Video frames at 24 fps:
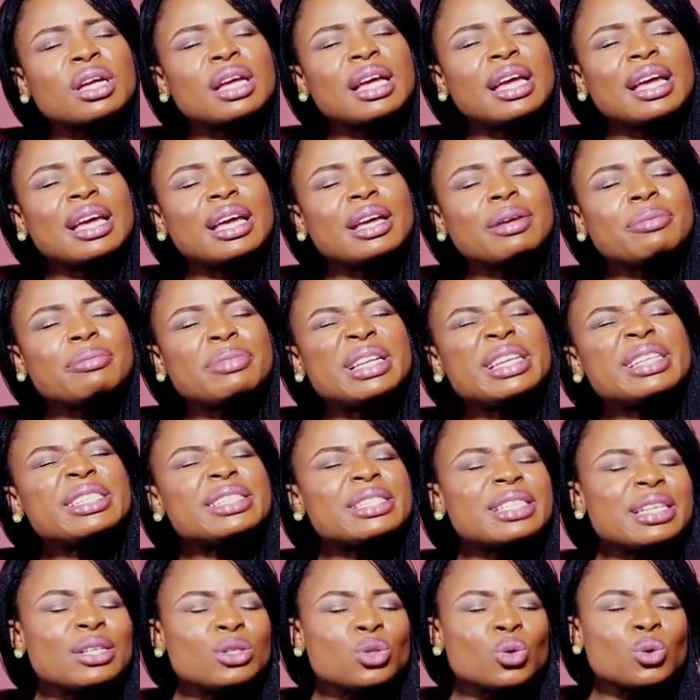
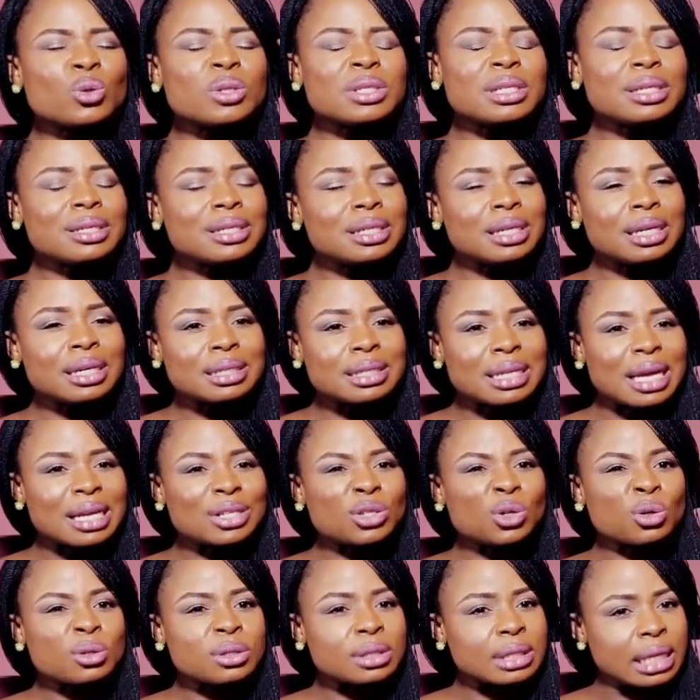listening to teachings
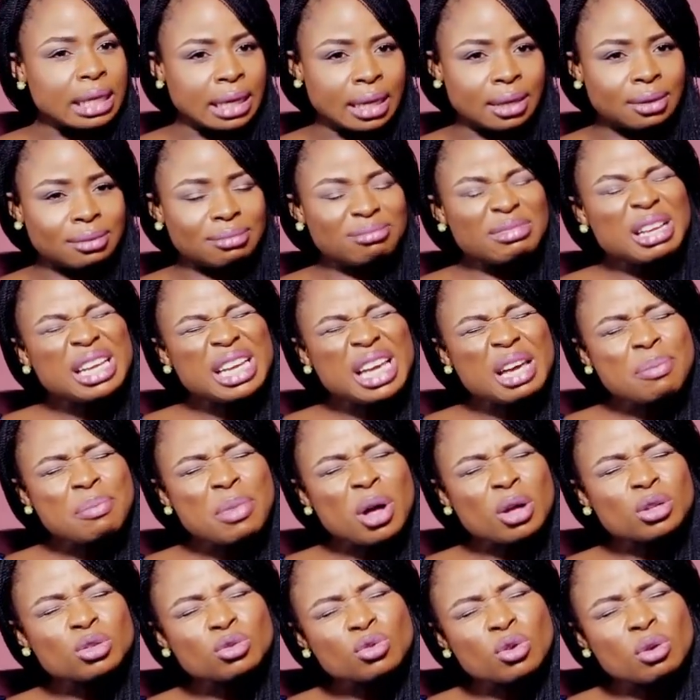and just singing. They
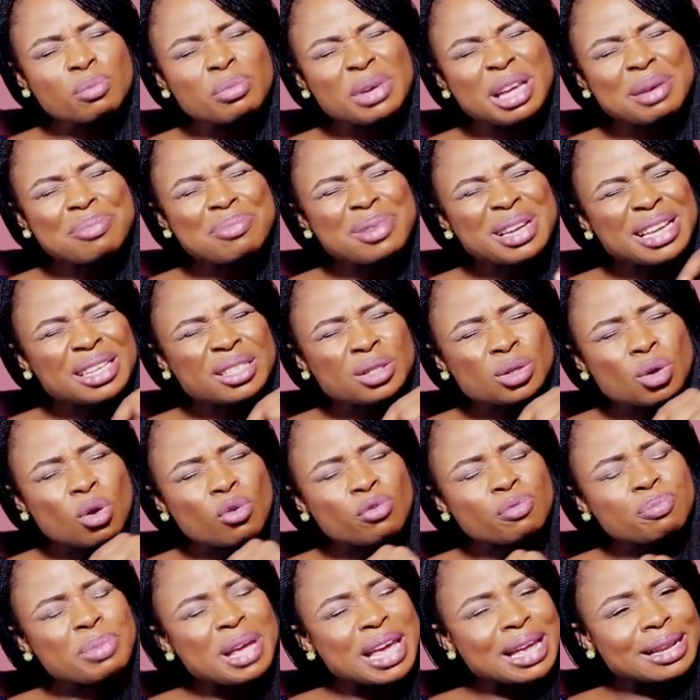came out from a place
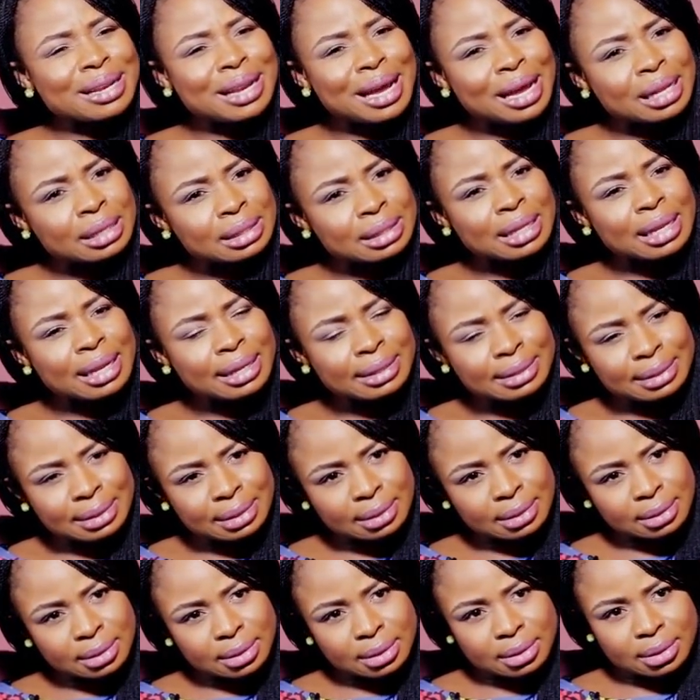of pain and
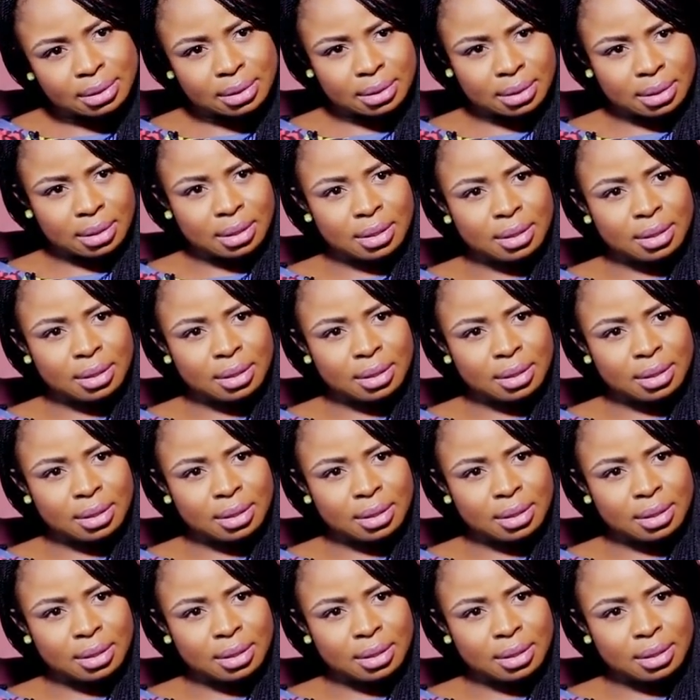lessons.